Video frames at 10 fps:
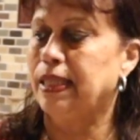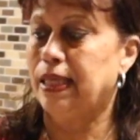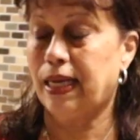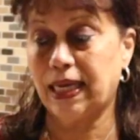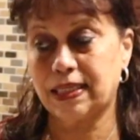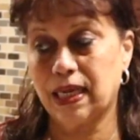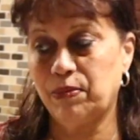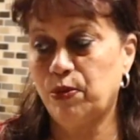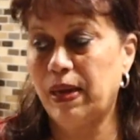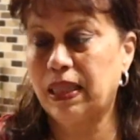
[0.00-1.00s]
The next
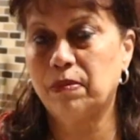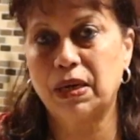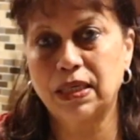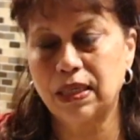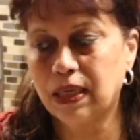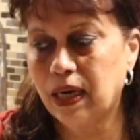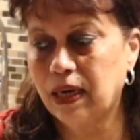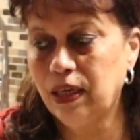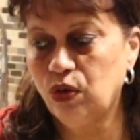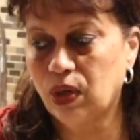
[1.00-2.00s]
time you make the mutton
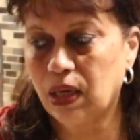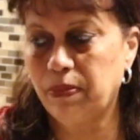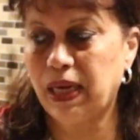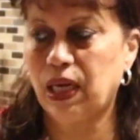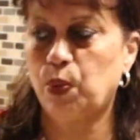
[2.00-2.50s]
curry, you can make